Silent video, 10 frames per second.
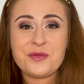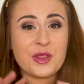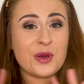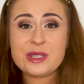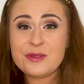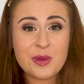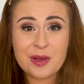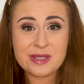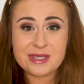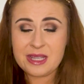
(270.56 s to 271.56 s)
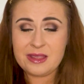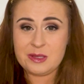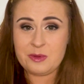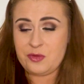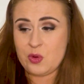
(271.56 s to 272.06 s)
for those of you who haven't seen
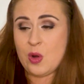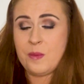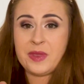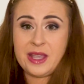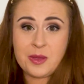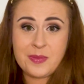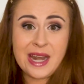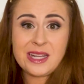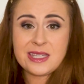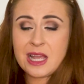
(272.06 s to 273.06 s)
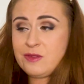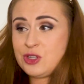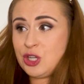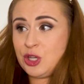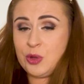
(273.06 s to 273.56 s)
these before, it can be any style of
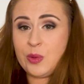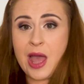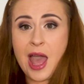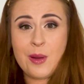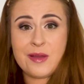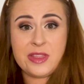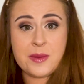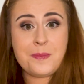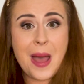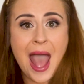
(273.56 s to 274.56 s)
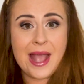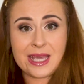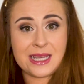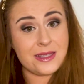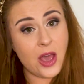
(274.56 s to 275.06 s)
shoe, however the back
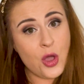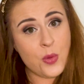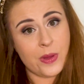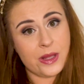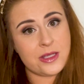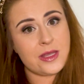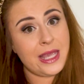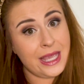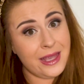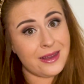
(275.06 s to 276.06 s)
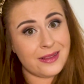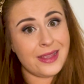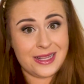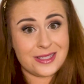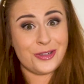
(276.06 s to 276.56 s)
is open so the heel
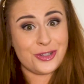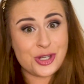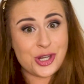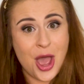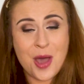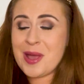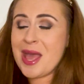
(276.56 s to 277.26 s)
is on show,